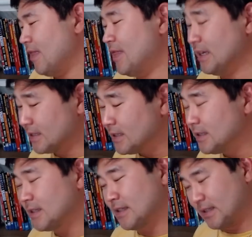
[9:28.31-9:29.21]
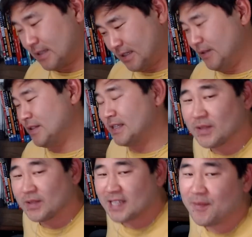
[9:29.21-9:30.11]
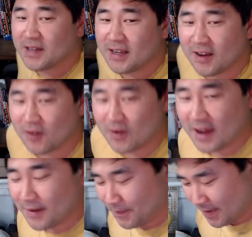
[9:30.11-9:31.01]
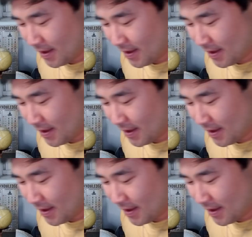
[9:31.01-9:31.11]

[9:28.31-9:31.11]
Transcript: This is, you see what's happening here, right?